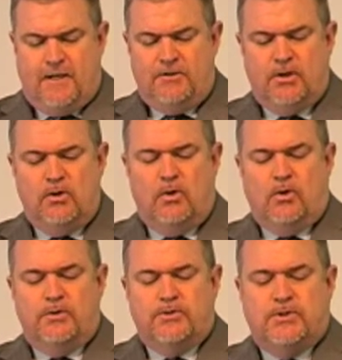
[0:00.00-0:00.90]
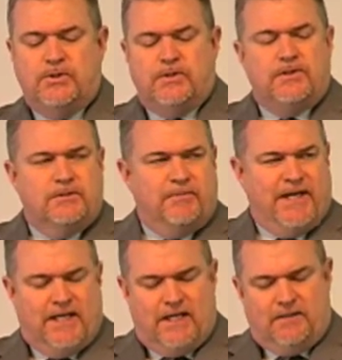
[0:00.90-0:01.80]
And the Lord took the
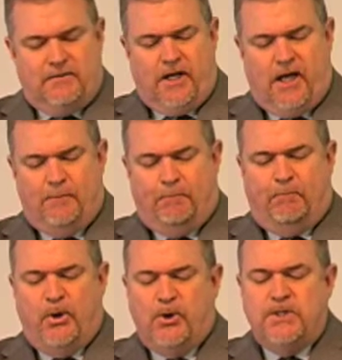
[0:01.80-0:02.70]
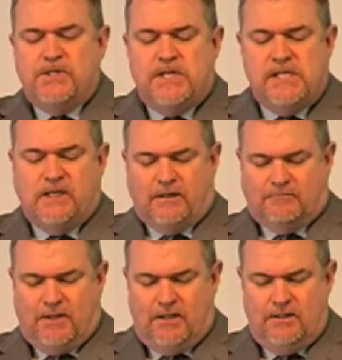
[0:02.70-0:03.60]
man and put
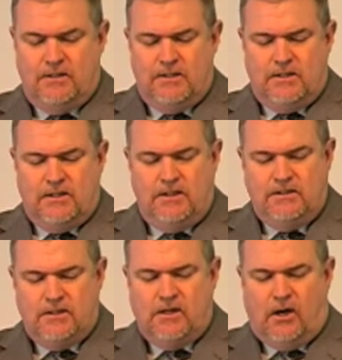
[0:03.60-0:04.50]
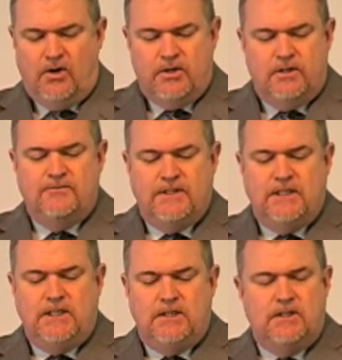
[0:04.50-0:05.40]
him in the Garden of
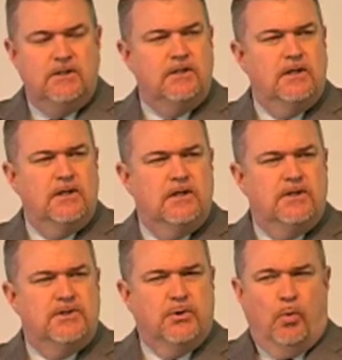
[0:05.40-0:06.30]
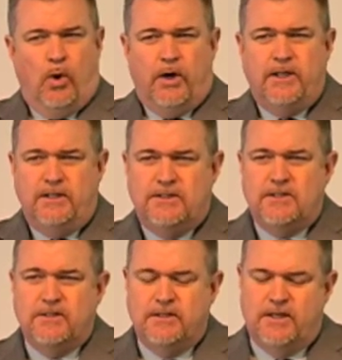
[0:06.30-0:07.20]
Eden to work
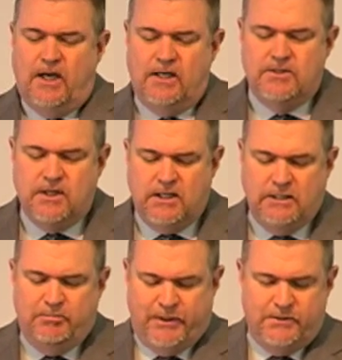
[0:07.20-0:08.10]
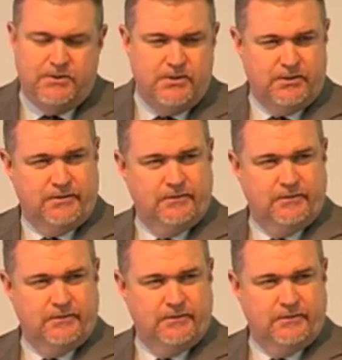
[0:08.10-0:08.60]
it and to keep it.